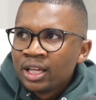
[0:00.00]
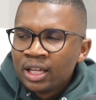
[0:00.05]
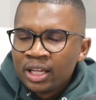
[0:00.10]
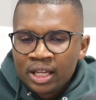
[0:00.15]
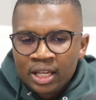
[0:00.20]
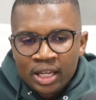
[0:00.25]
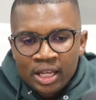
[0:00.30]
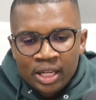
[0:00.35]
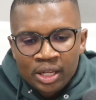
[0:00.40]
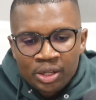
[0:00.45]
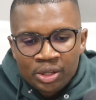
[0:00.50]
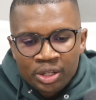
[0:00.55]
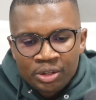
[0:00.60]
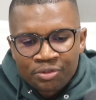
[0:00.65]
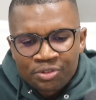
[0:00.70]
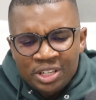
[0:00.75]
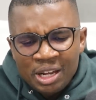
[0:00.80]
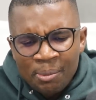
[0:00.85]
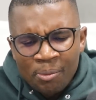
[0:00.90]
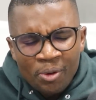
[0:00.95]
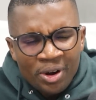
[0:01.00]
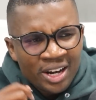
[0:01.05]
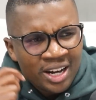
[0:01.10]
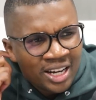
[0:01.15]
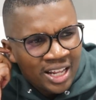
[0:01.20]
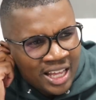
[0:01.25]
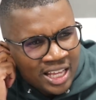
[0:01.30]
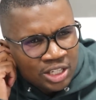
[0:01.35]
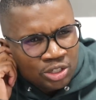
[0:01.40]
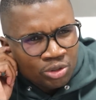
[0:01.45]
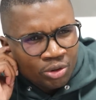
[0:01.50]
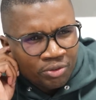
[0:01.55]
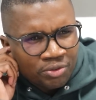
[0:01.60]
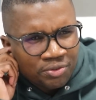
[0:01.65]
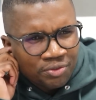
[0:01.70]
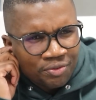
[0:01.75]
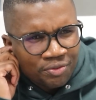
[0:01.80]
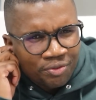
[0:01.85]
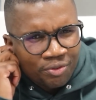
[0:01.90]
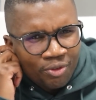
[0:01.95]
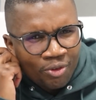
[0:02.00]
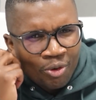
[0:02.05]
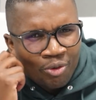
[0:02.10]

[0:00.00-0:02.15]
If someone at the age of